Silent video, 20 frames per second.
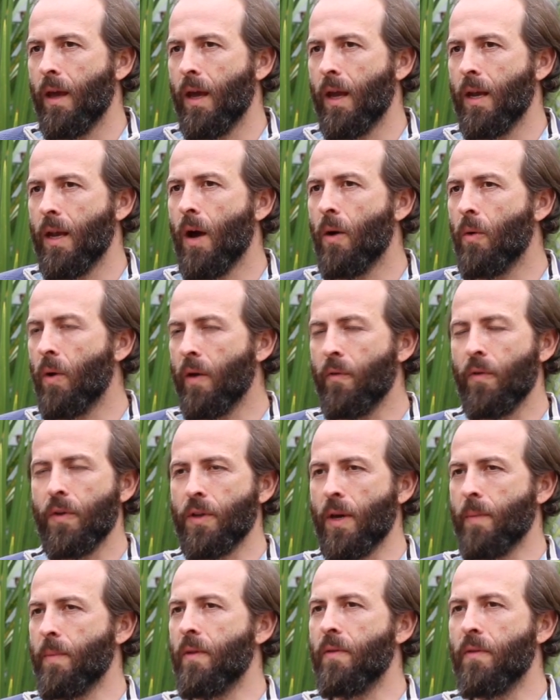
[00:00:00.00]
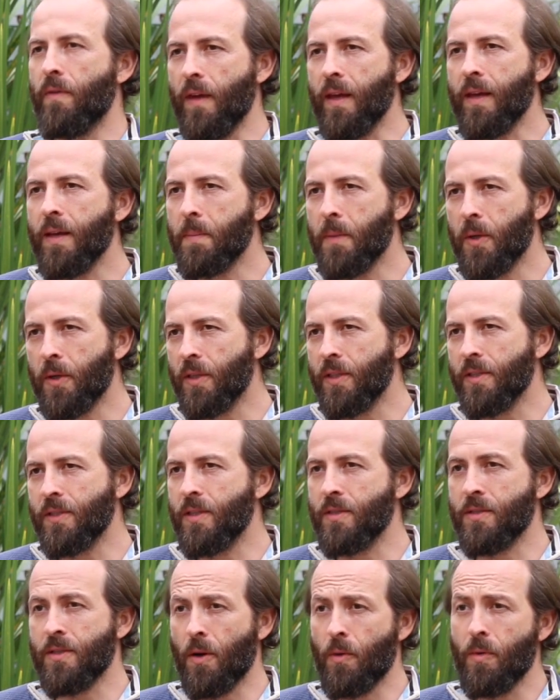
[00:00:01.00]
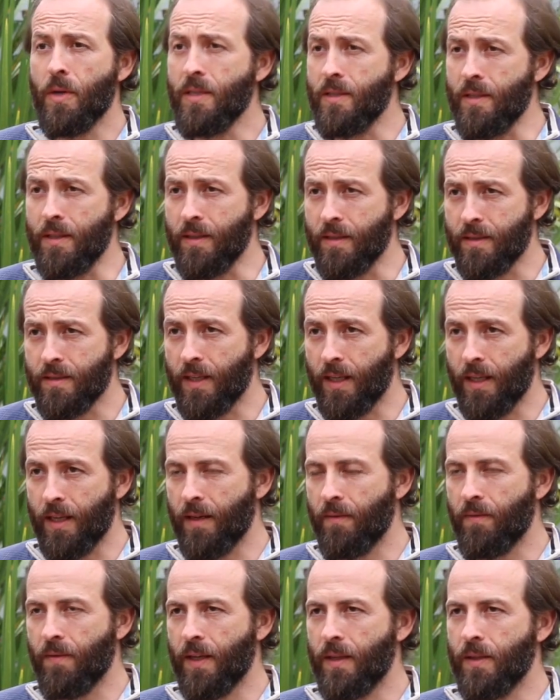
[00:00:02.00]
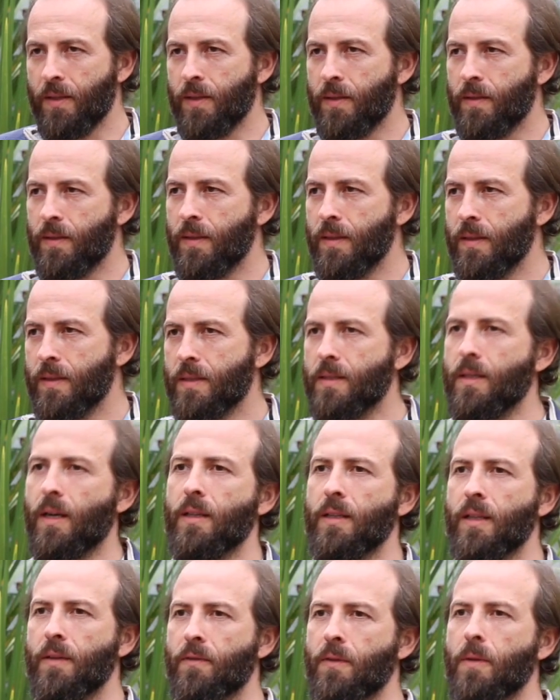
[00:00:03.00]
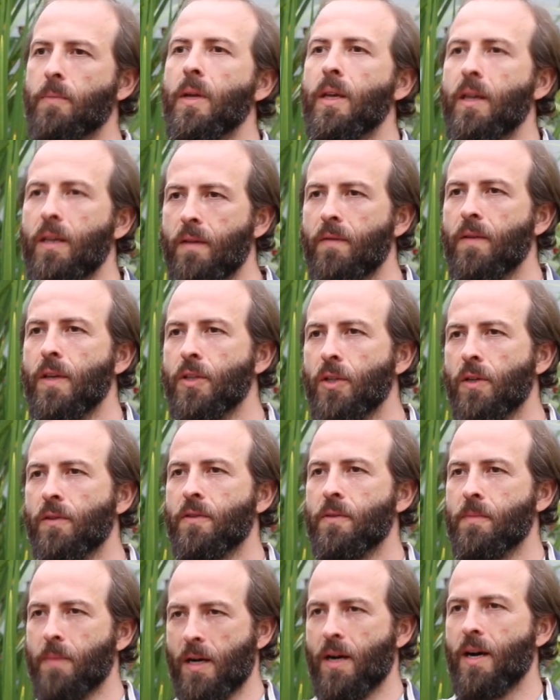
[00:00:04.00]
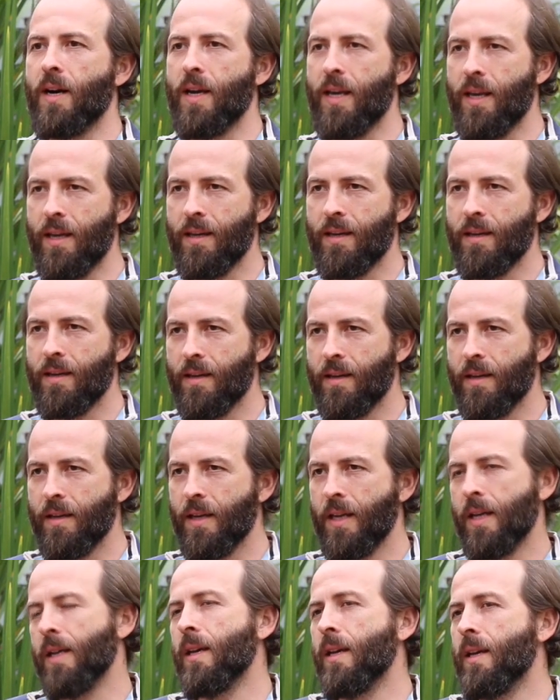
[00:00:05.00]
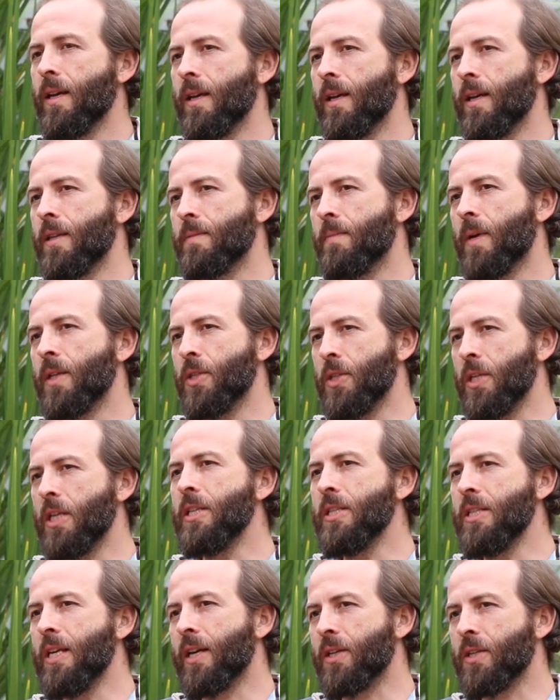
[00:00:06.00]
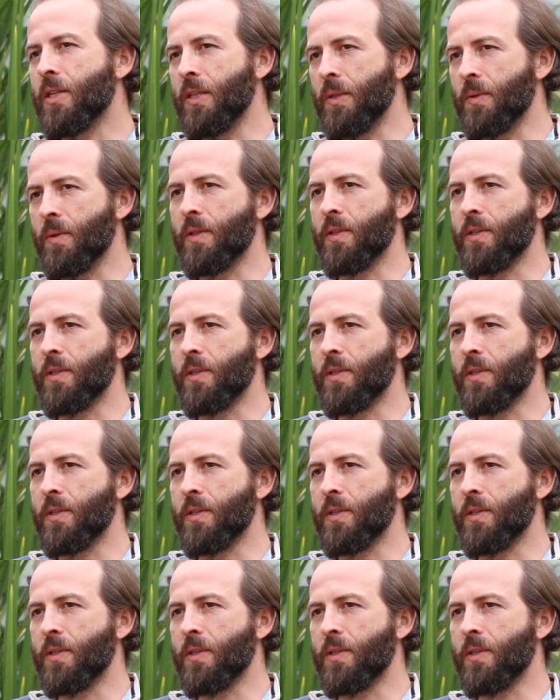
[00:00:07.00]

And now every time I think about this, it's so easy. It's like if starting from the individual, from I, it's much easier actually to